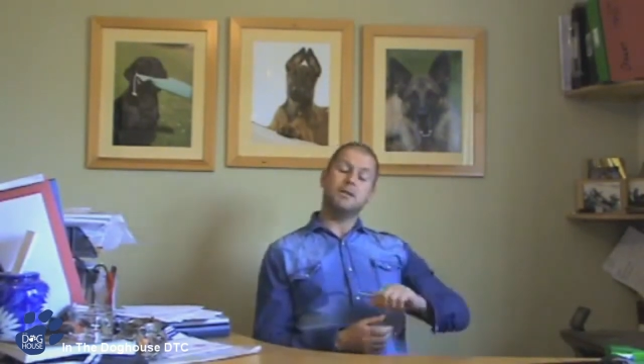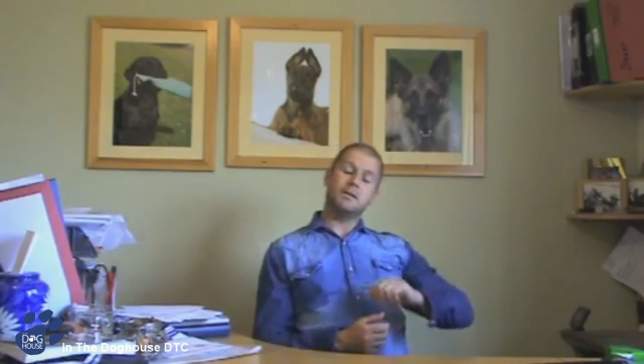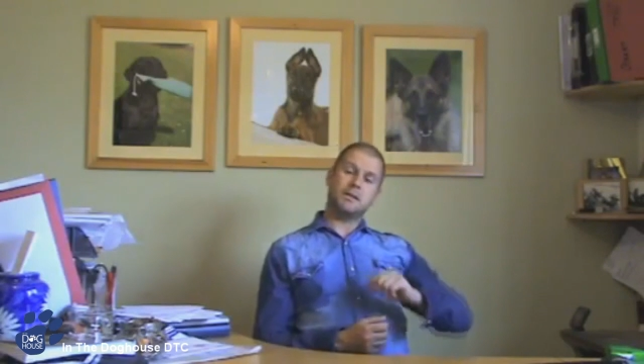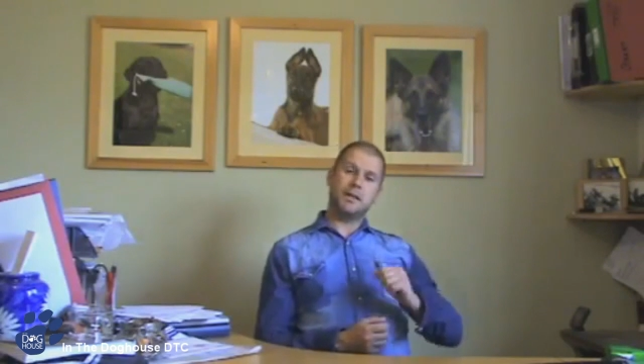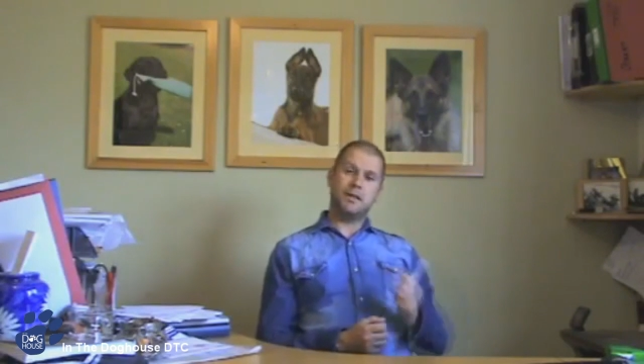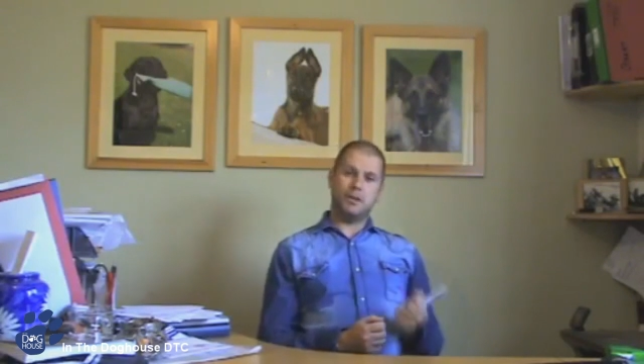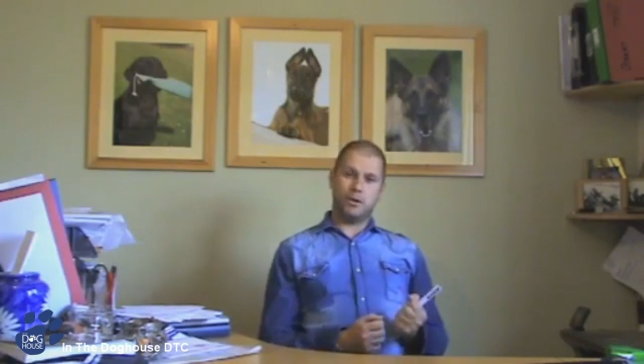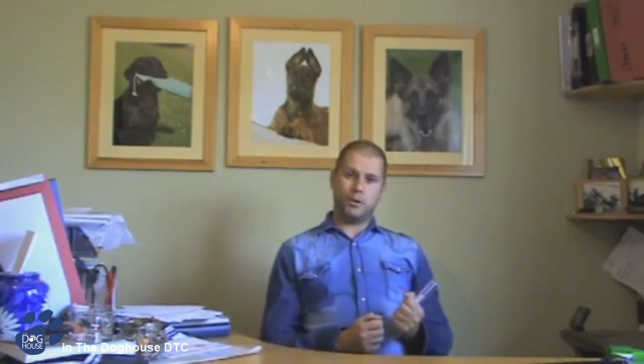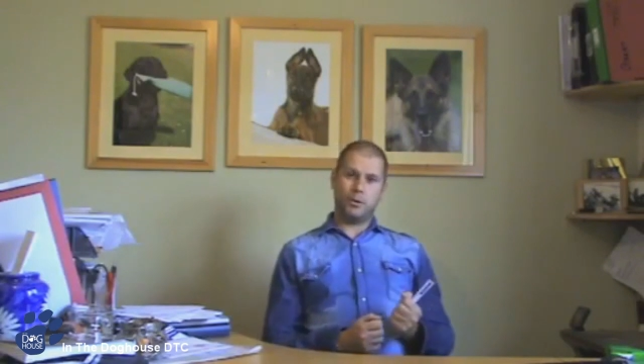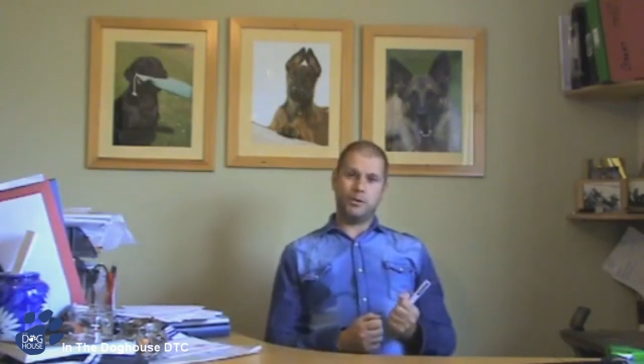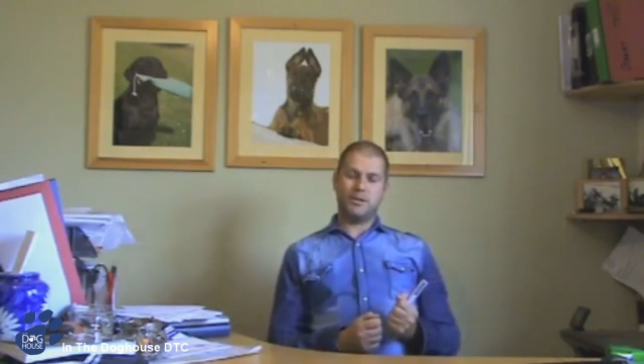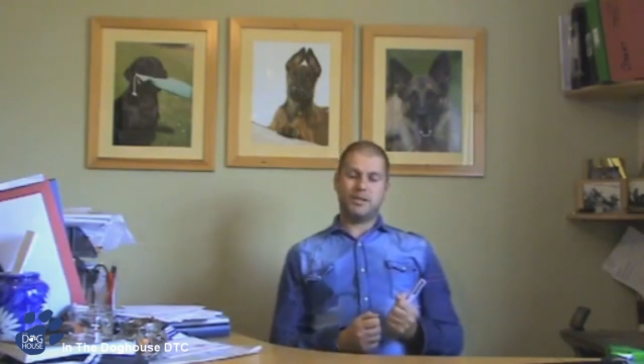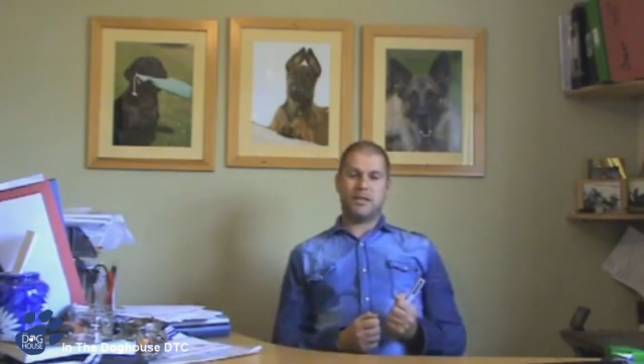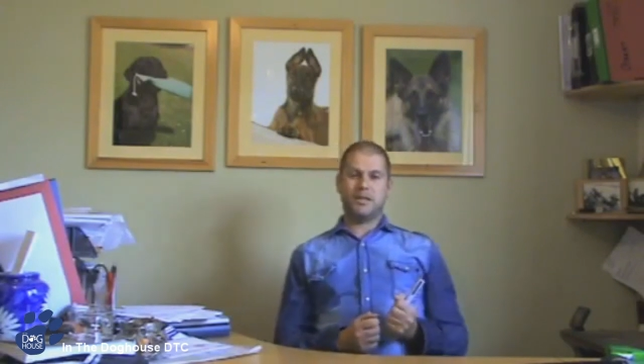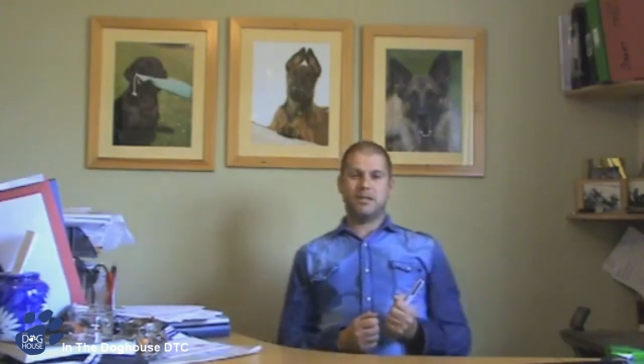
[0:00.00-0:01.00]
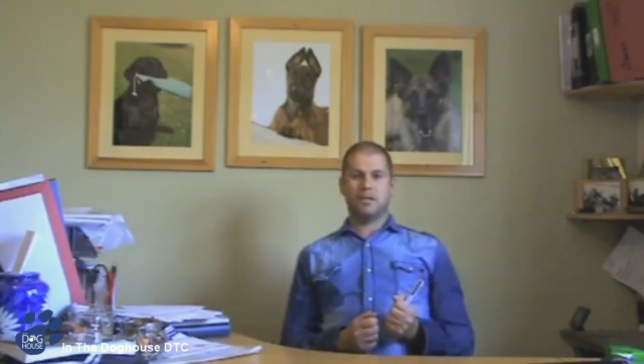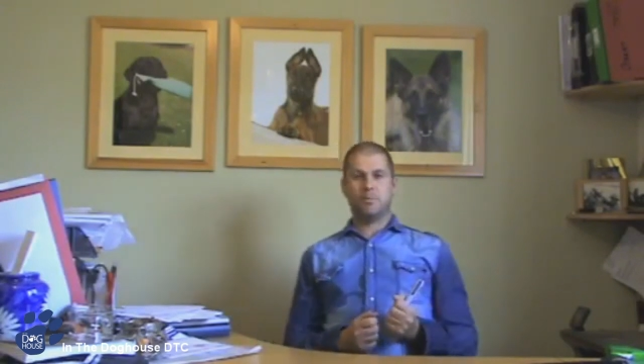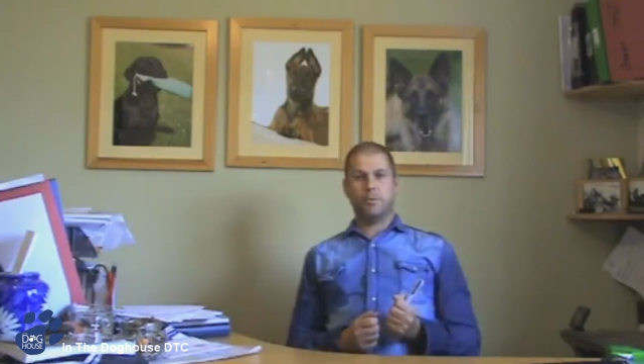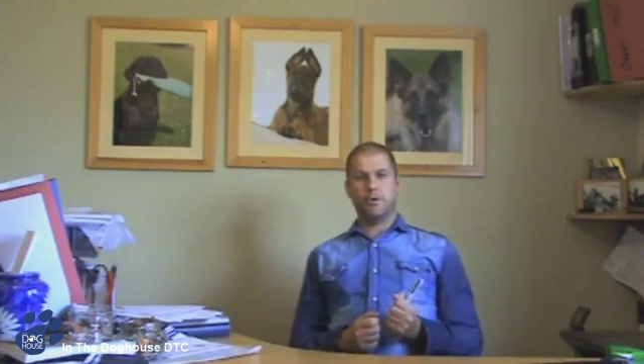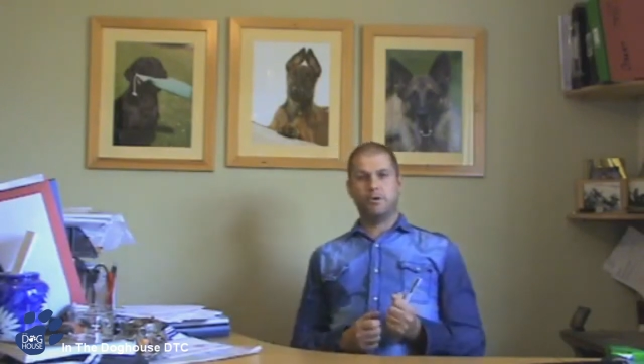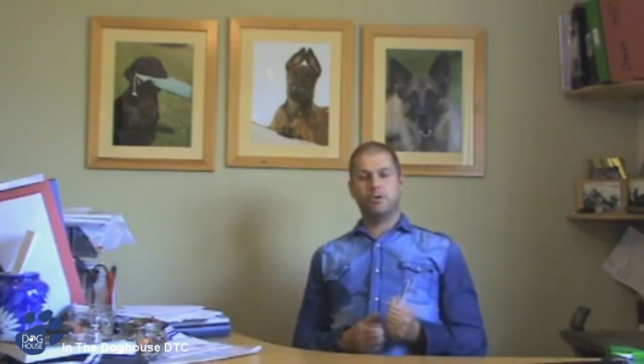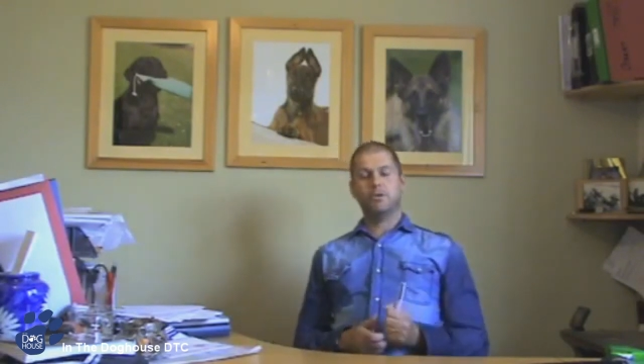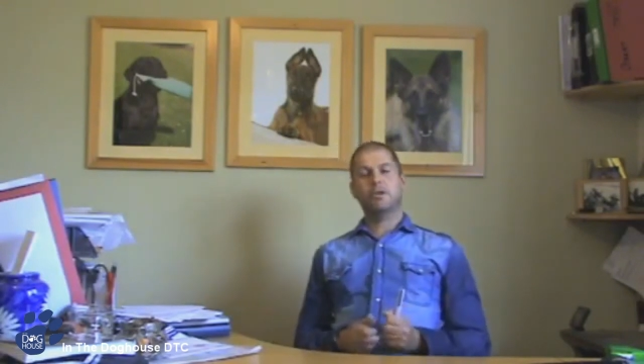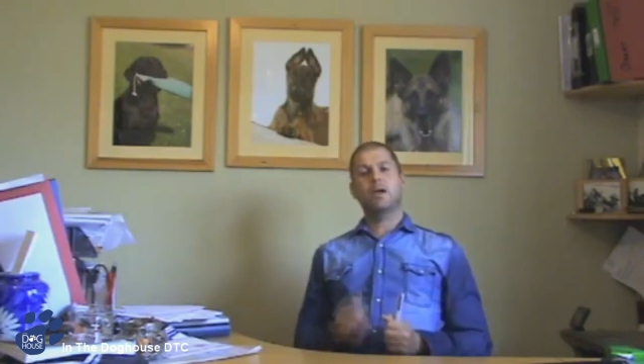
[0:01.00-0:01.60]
take the coins out of the bottle,